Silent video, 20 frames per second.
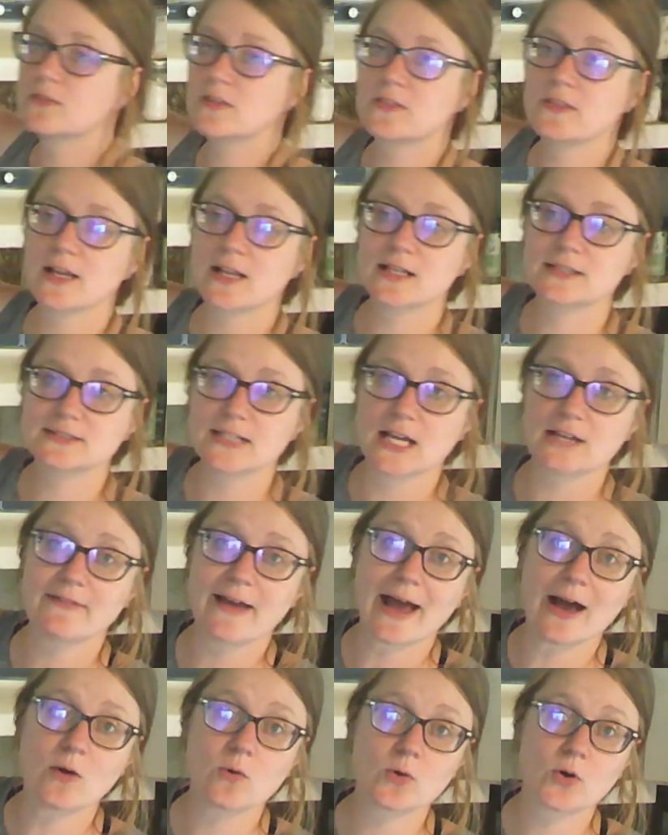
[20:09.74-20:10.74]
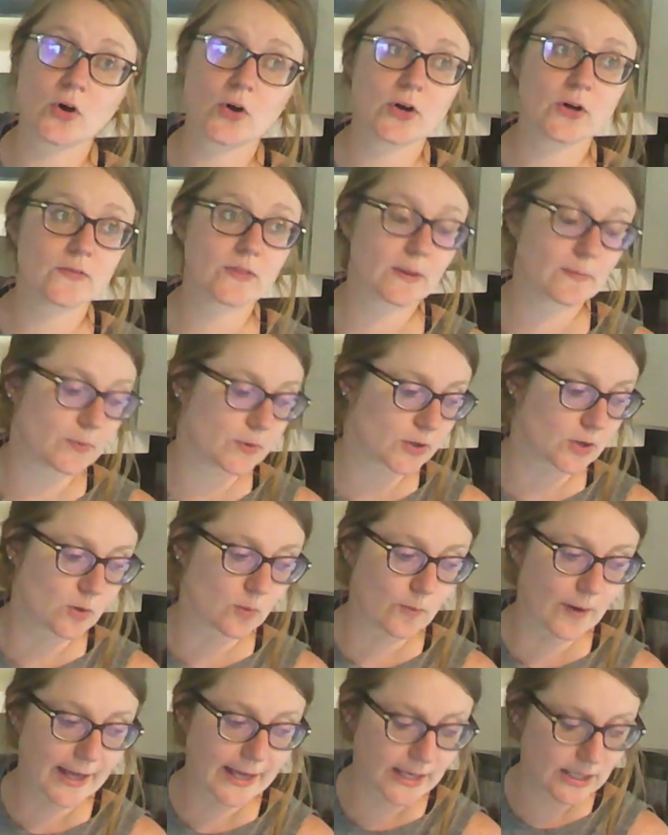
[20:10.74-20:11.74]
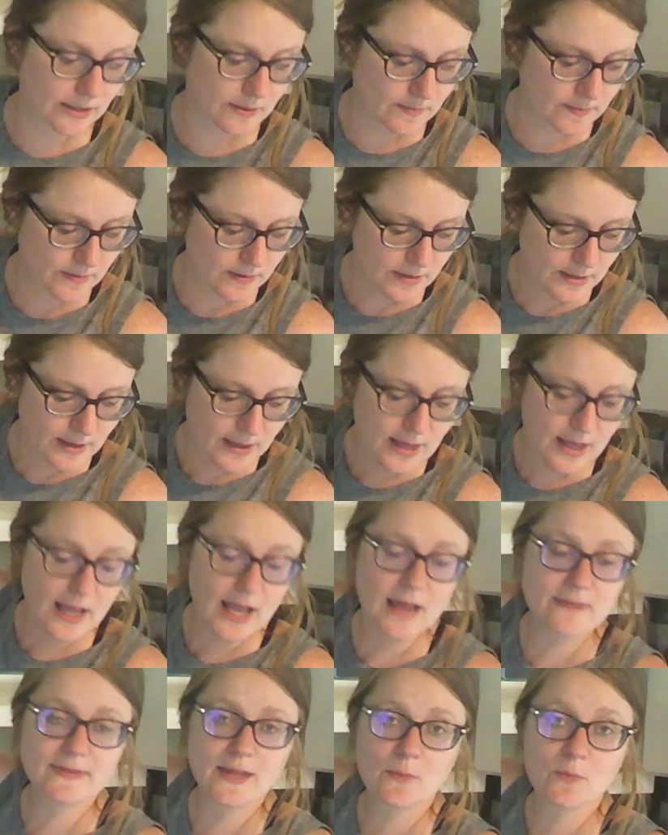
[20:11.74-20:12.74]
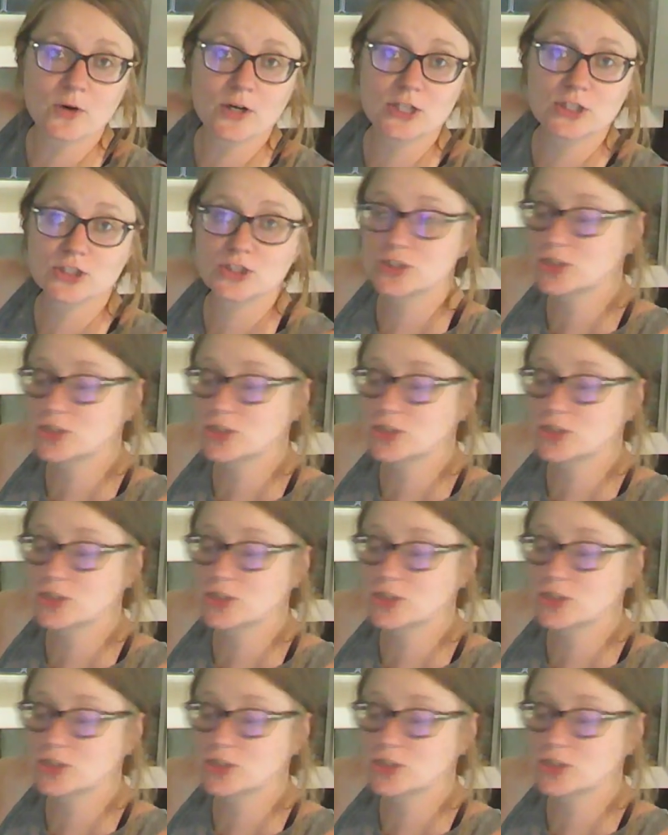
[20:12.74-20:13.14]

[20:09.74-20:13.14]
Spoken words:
the things I'll currently put away, and then we're going to